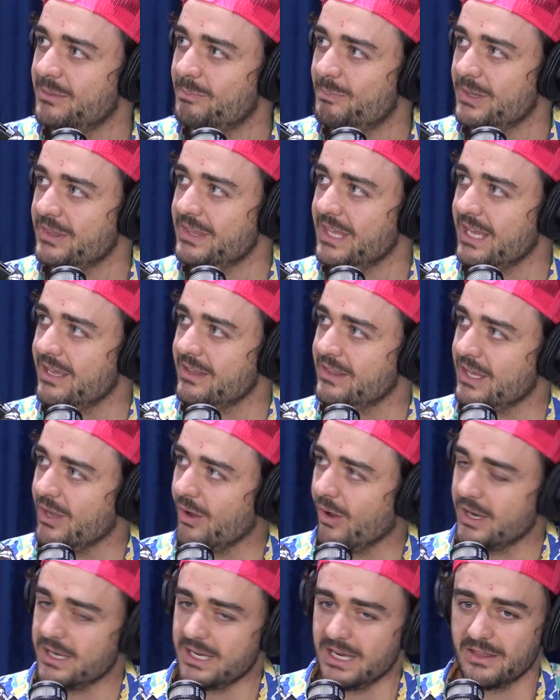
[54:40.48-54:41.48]
the
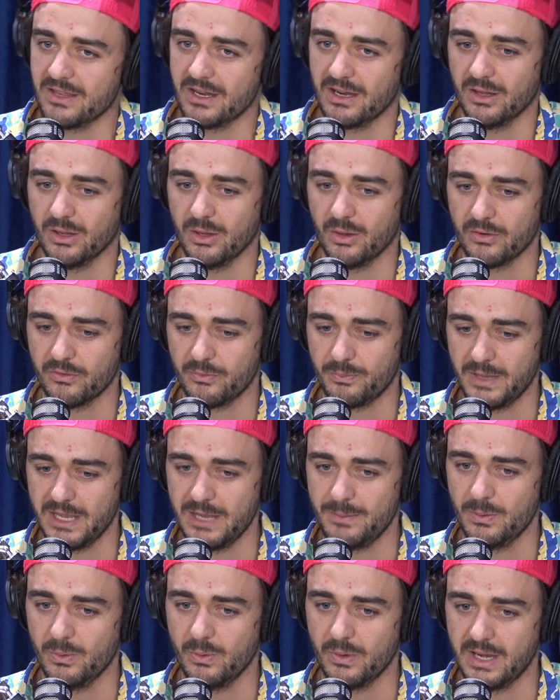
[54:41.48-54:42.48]
idea that a lot of
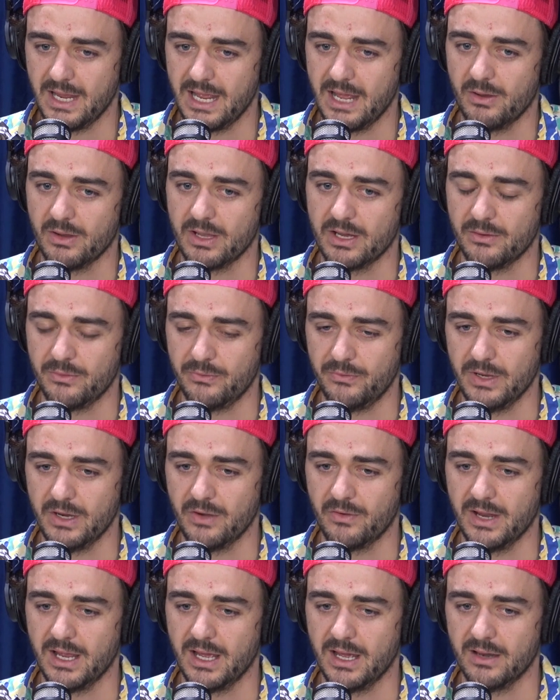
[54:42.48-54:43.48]
people now are going to figure
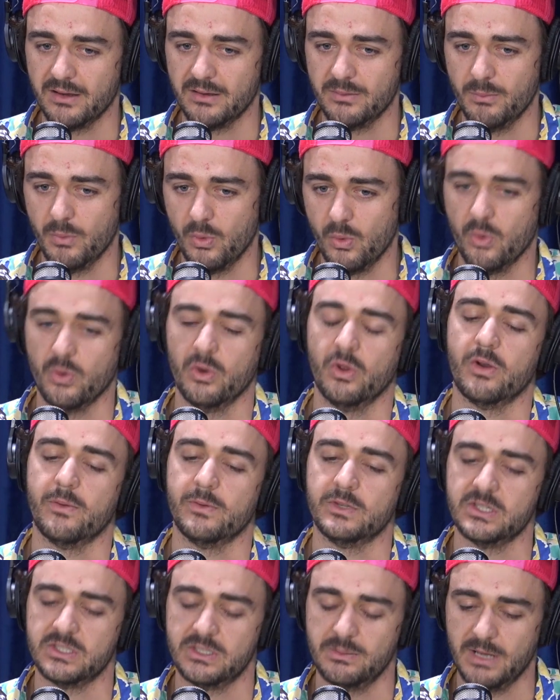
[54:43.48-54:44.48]
out more, not
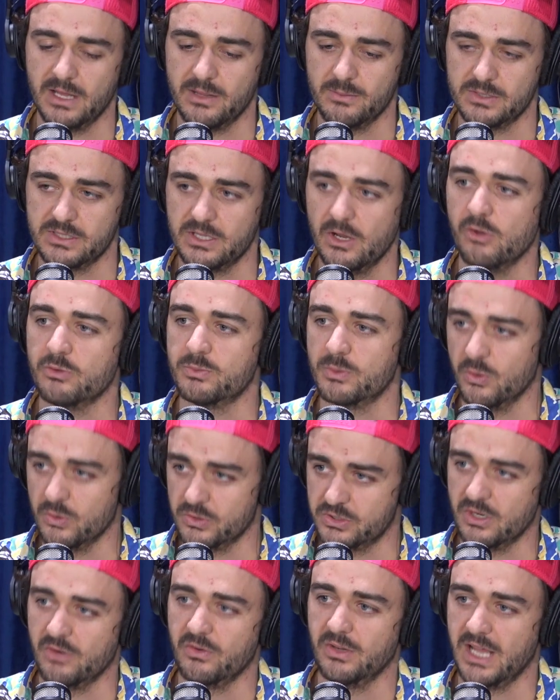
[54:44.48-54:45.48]
just about themselves, but
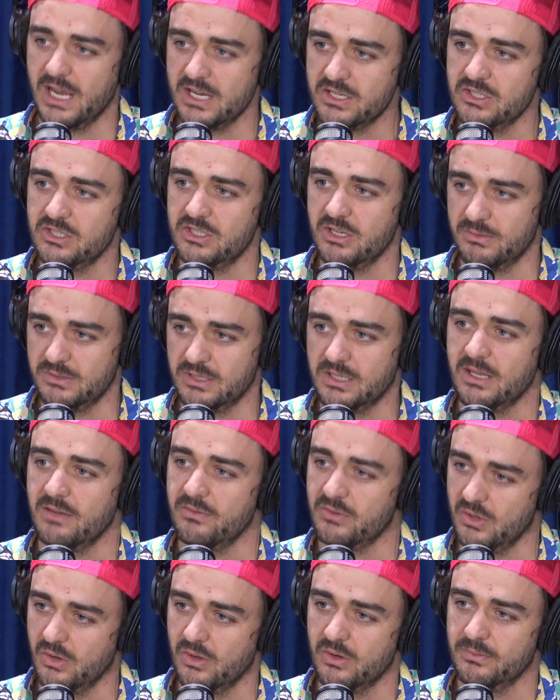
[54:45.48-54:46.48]
also relationships that they've
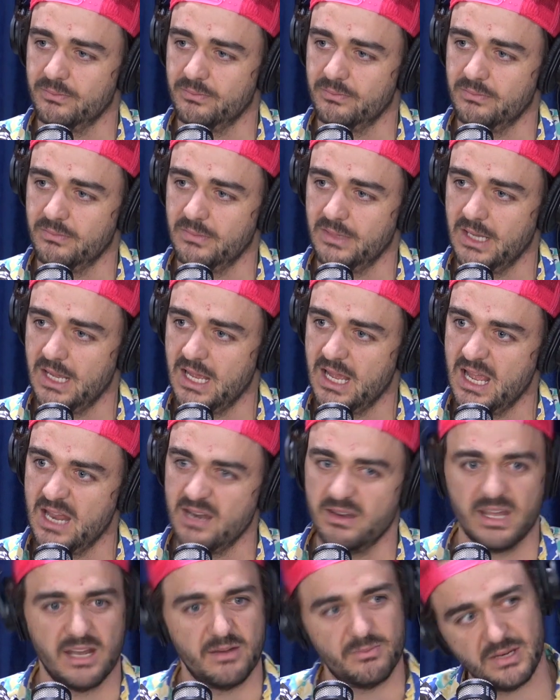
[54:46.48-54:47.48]
got.
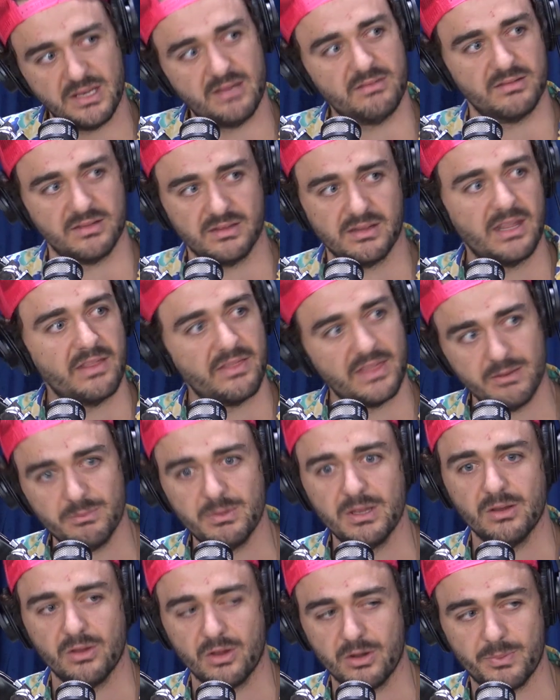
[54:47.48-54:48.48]
And there'd be
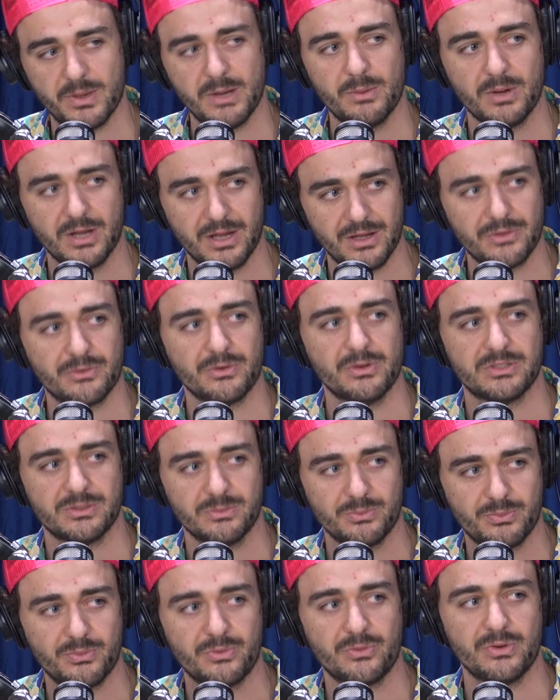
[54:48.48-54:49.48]
a lot of people going through some
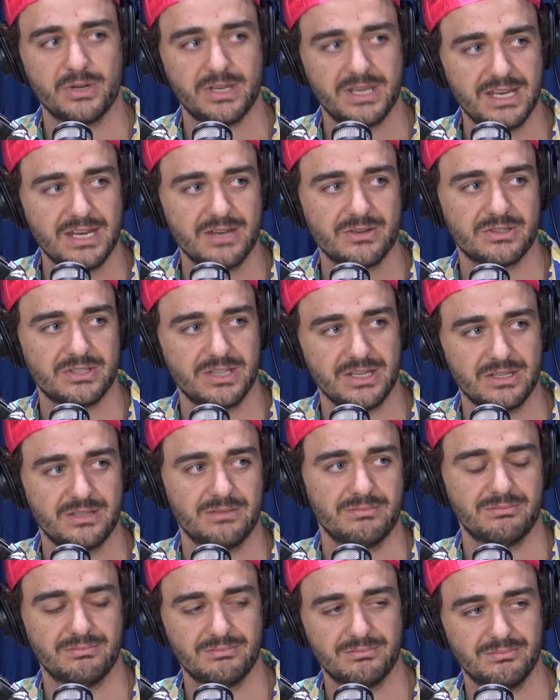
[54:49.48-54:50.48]
pretty interesting
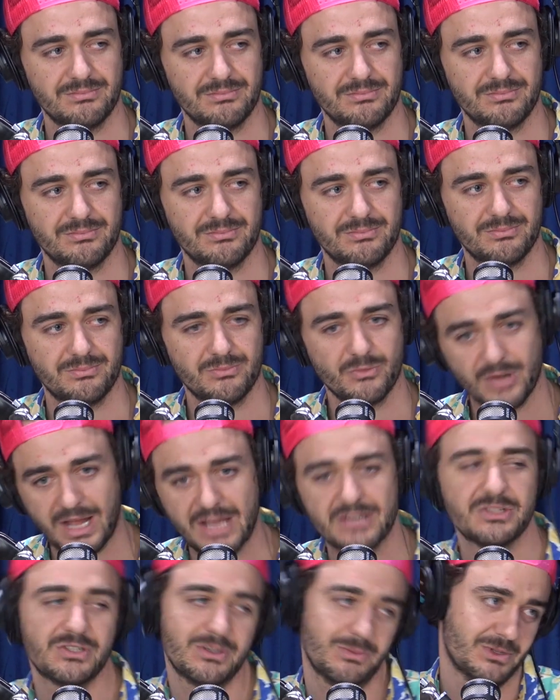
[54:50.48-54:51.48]

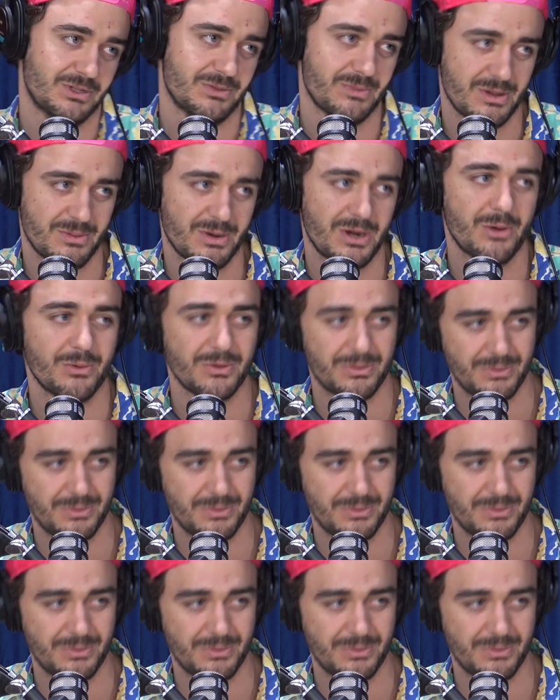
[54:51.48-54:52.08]
relationships at the moment.